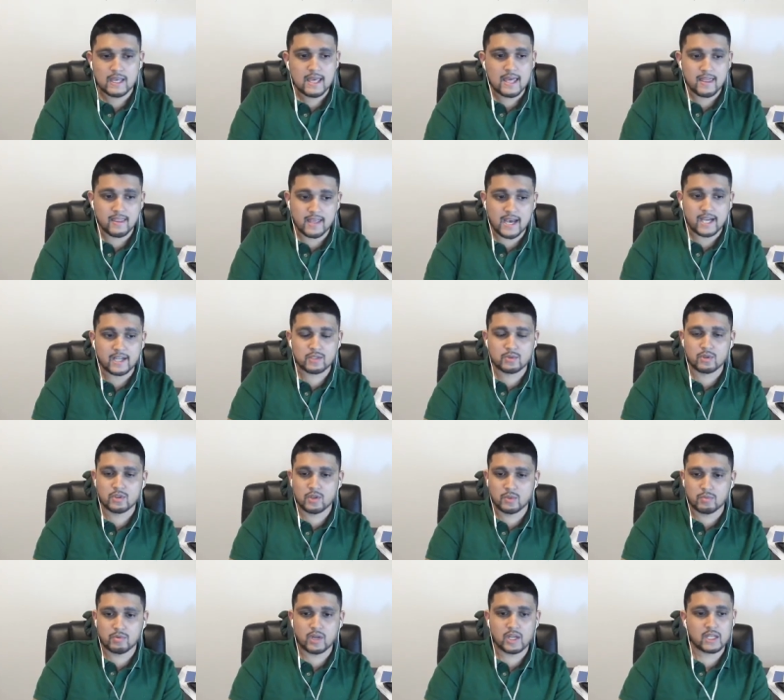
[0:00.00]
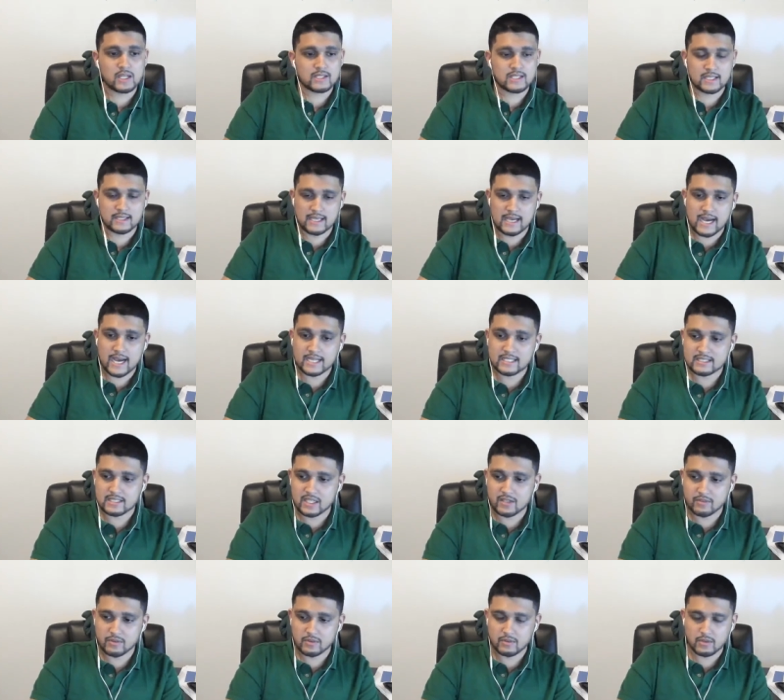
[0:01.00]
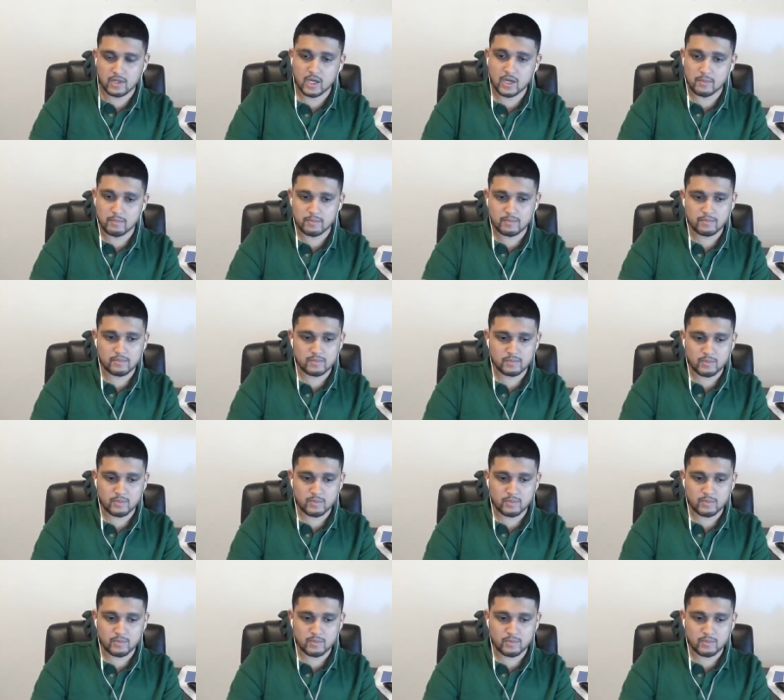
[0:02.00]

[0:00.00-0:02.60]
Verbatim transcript: that is when your brain is at the highest level, um,